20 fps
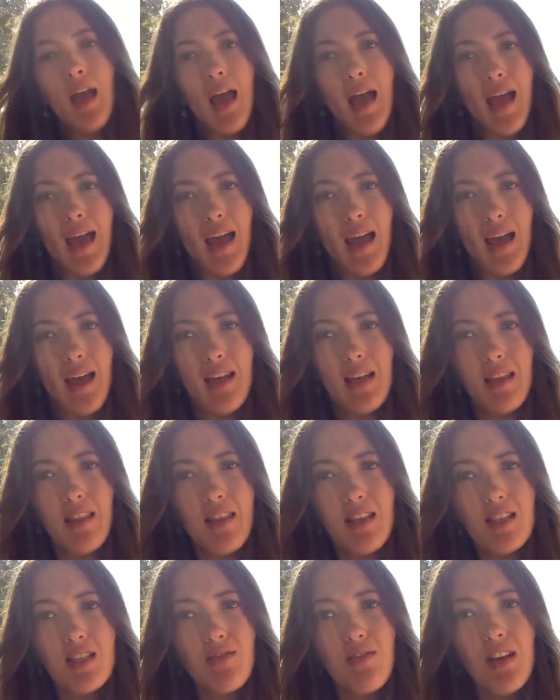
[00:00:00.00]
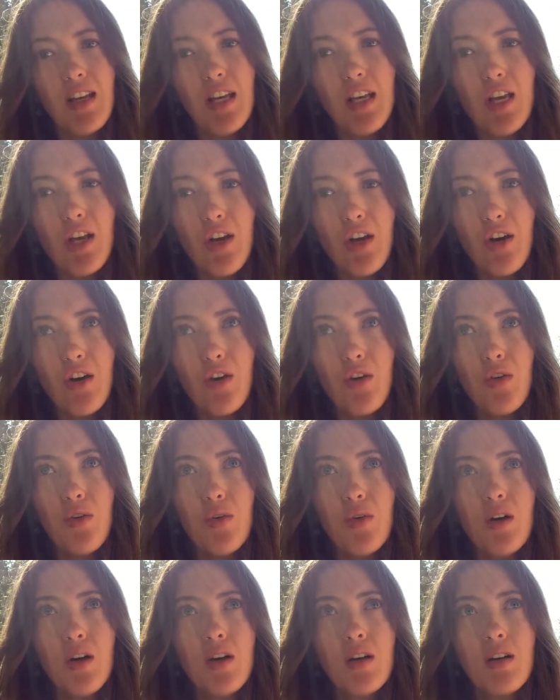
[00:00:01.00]
And this
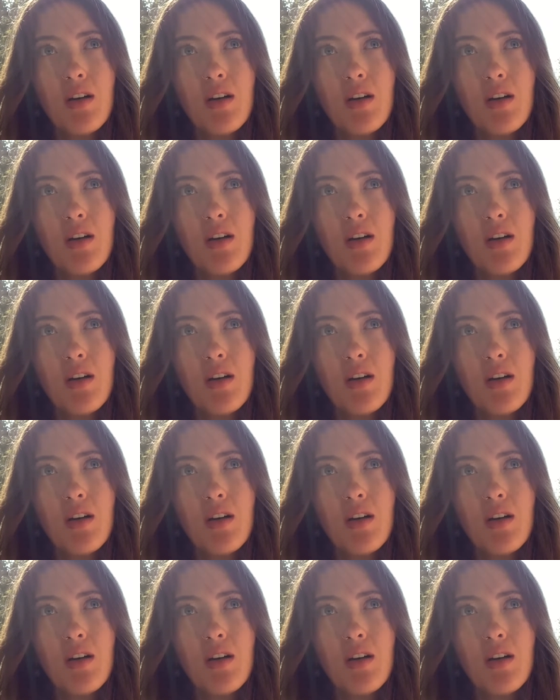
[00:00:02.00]
video